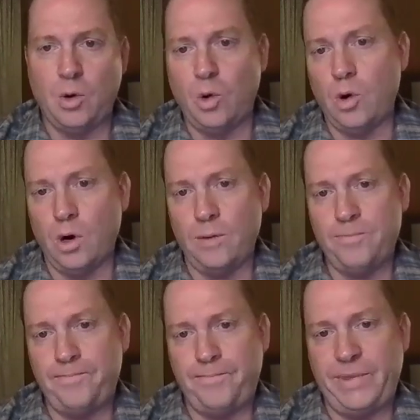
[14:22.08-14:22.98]

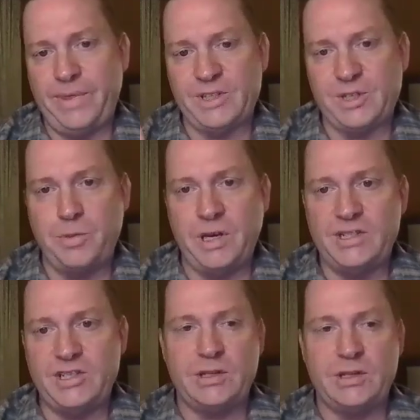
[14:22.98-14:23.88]
or the
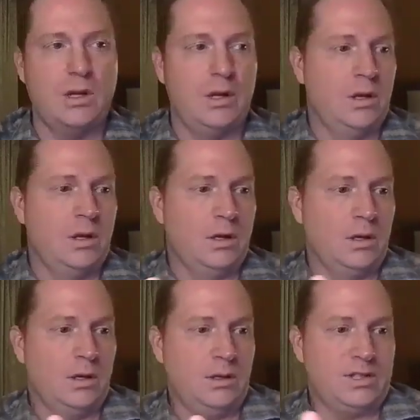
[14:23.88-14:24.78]
speech
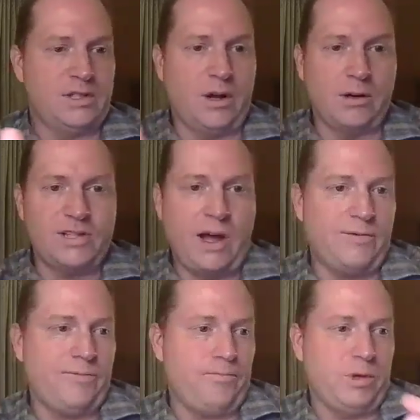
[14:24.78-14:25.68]
starts
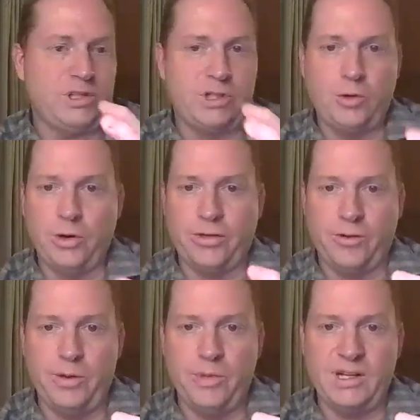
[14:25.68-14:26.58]
out with 2 or
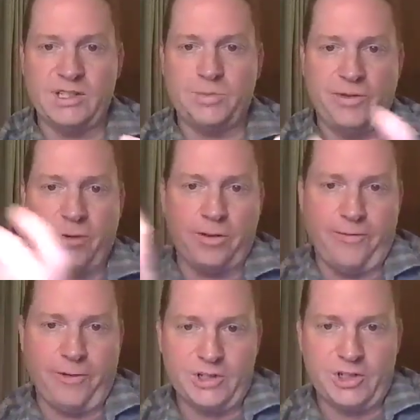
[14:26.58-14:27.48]
3 minutes before the
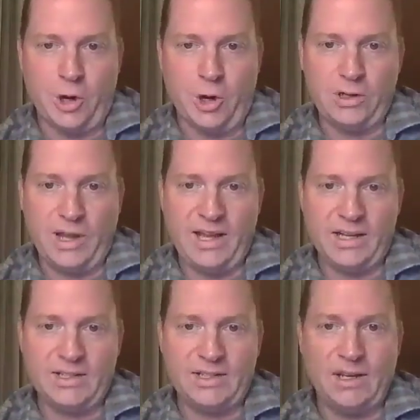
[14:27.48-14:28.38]
first joke
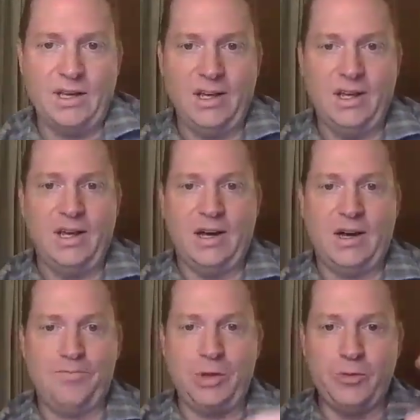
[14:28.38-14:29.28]
lands.
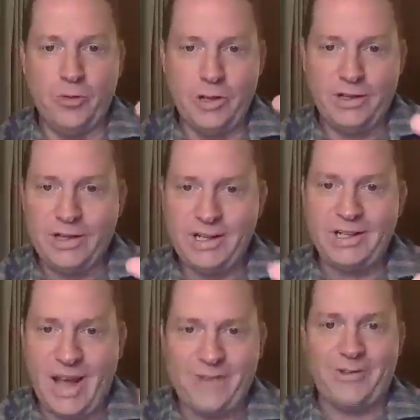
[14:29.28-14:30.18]
You really
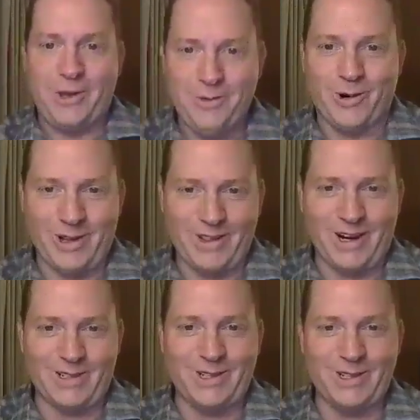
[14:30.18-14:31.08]
need to have humor in
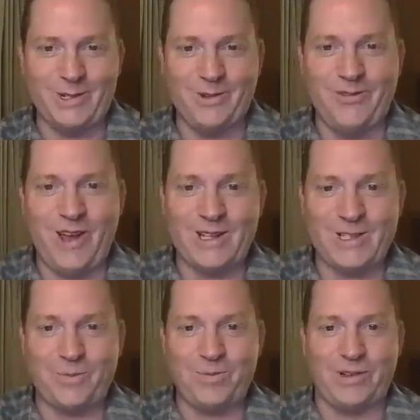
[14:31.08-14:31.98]
there to
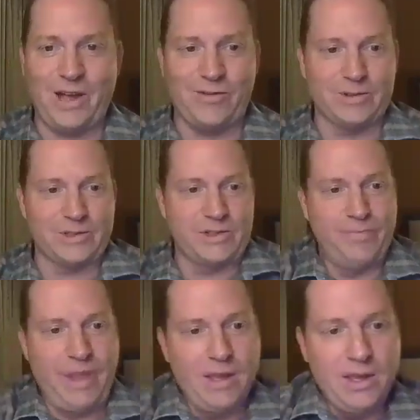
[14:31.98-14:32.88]
advance up the levels.
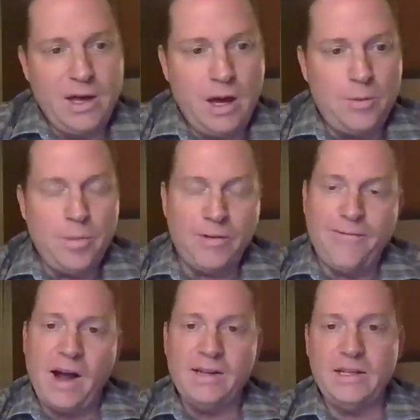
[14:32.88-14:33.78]
But
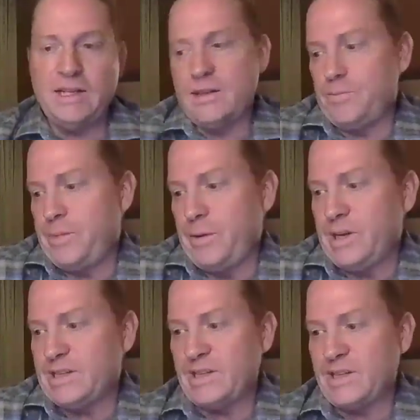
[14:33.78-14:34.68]
finally, the
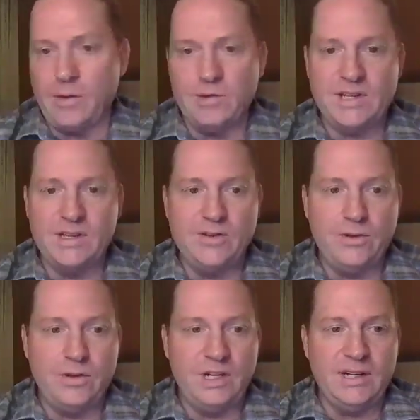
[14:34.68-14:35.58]
biggest thing I would say is
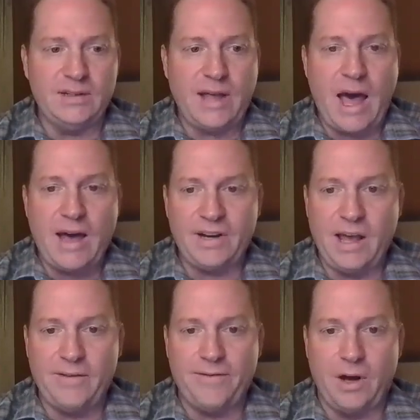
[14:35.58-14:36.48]
you need to laugh
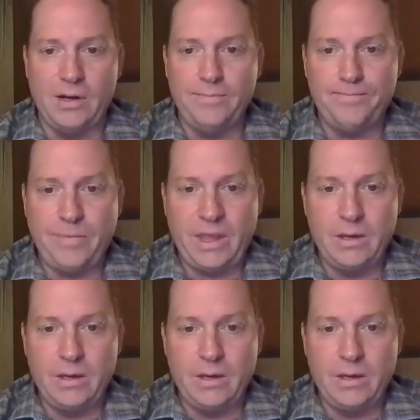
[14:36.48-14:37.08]
and have fun.